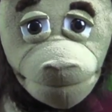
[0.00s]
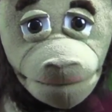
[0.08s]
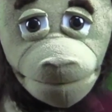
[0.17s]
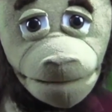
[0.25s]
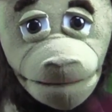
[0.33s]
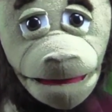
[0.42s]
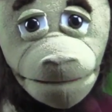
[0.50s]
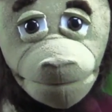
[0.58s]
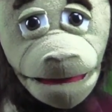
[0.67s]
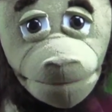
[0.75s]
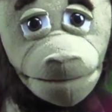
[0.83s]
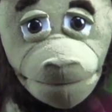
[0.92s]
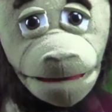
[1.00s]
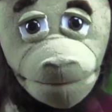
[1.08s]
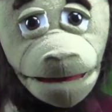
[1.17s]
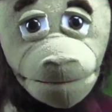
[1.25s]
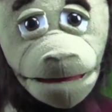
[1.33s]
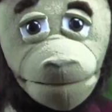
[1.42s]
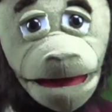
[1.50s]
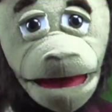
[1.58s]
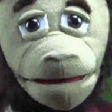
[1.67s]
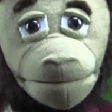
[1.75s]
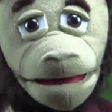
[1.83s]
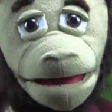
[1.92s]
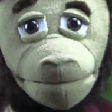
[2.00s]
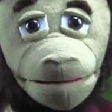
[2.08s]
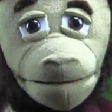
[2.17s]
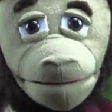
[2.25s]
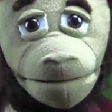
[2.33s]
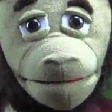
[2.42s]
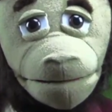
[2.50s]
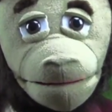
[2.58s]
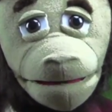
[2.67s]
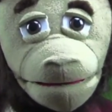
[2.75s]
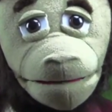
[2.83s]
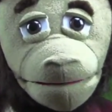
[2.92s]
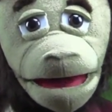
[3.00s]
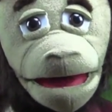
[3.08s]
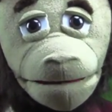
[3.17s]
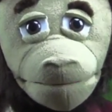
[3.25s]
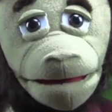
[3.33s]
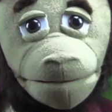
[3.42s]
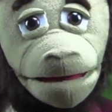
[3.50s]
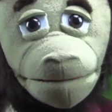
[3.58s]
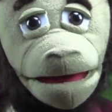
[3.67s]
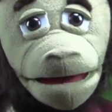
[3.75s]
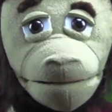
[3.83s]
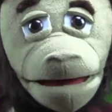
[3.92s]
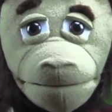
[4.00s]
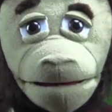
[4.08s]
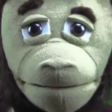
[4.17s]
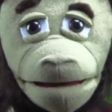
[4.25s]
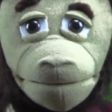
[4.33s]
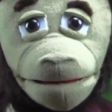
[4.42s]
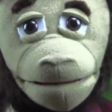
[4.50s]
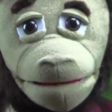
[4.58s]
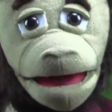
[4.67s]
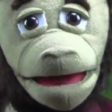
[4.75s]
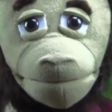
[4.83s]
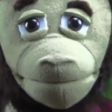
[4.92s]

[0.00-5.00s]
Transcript: A couple who didn't want to drive or take a commercial flight to check out their rental condo,